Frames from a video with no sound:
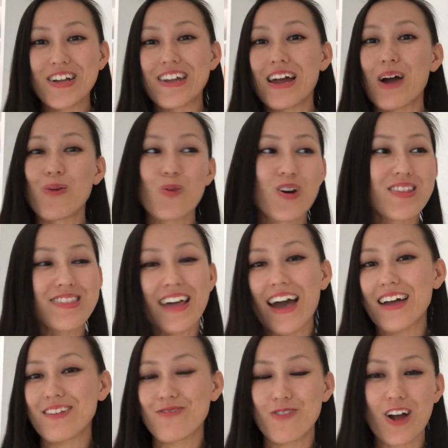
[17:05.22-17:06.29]
and I want
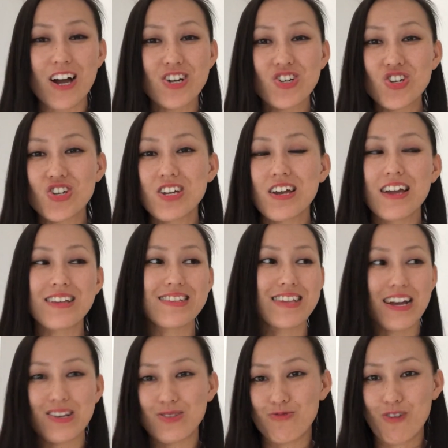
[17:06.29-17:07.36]
that rush,
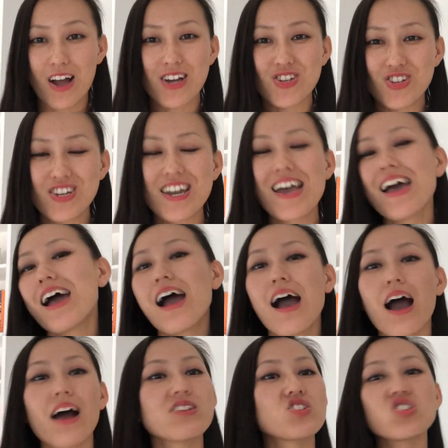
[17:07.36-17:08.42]
sex rush,
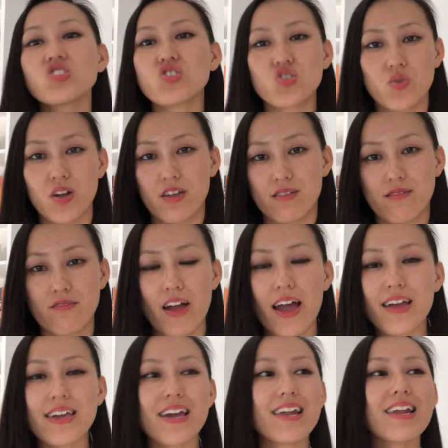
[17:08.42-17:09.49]
just do it,
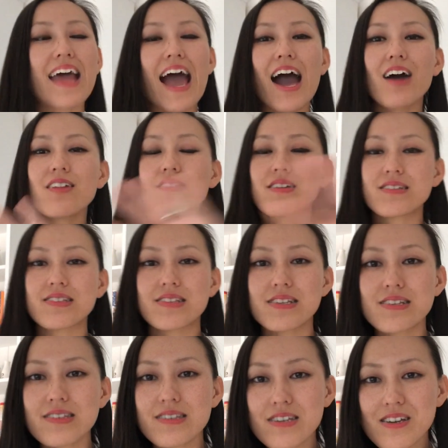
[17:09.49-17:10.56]
right? Get it out of the
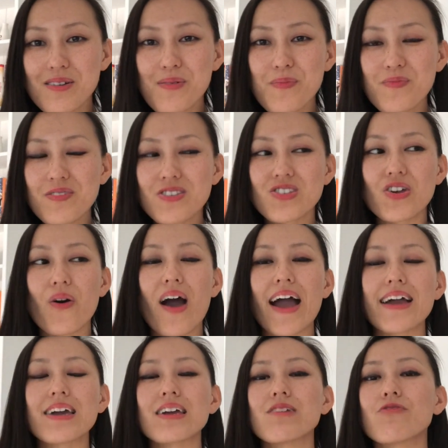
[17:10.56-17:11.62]
system so I
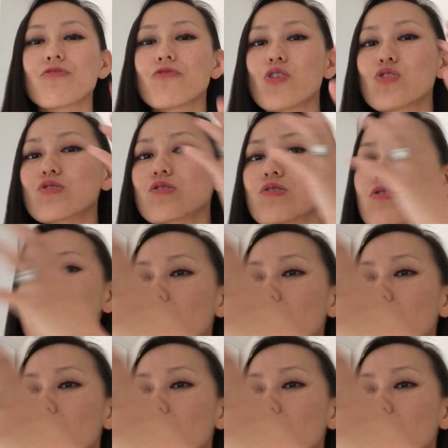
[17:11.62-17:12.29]
can focus